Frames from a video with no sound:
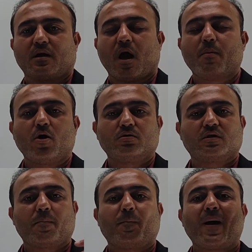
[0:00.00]
about
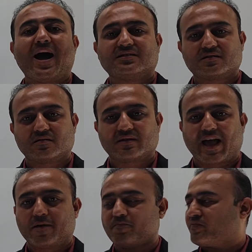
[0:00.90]
the past
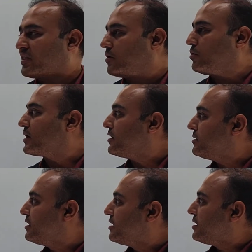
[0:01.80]
time.
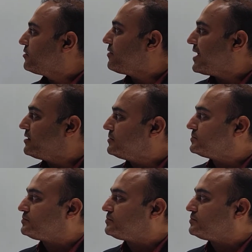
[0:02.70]
Okay, when